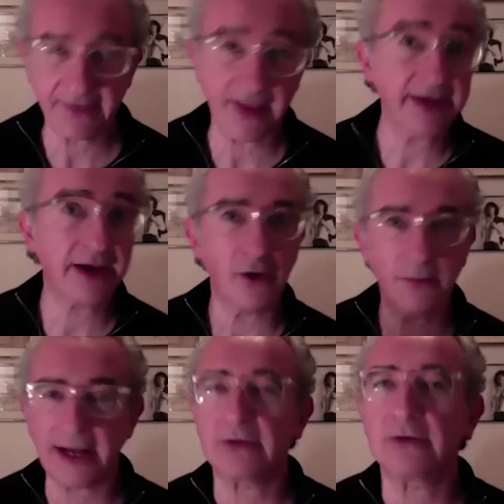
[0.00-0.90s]
They go
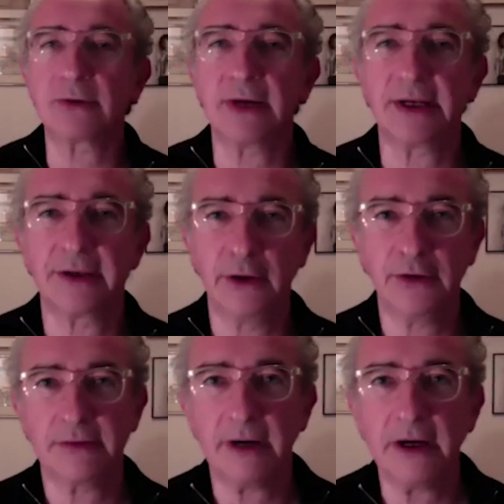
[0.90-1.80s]
back all the way to
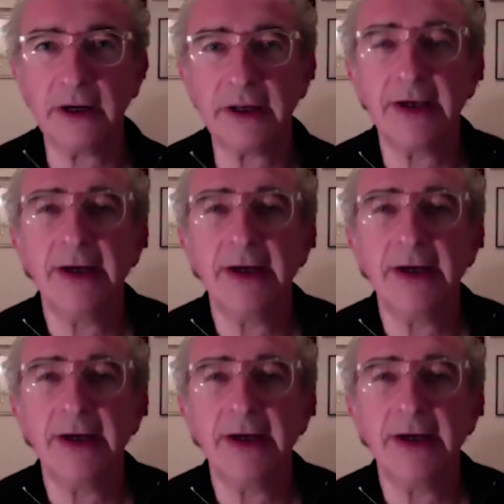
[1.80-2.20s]
Gutenberg,